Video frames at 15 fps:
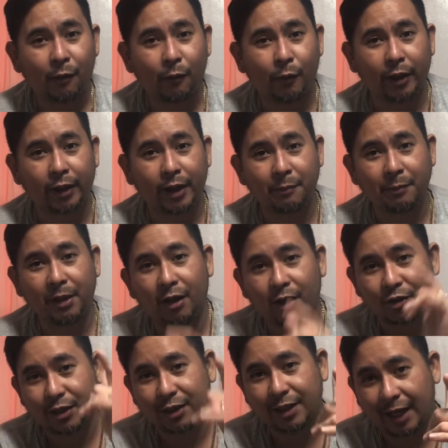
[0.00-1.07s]
We're going to be
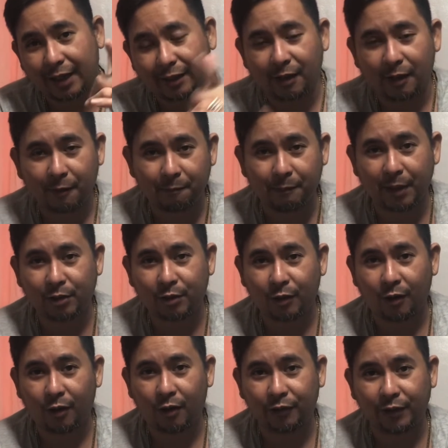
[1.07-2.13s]
launching that
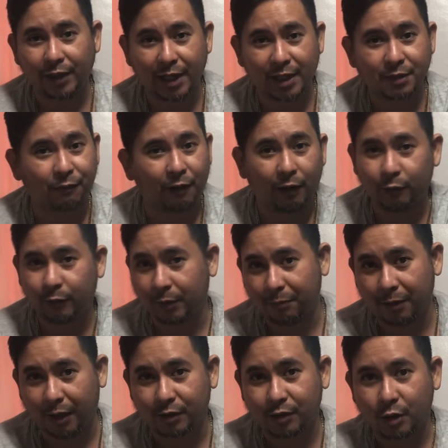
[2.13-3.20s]
video on the next following blog.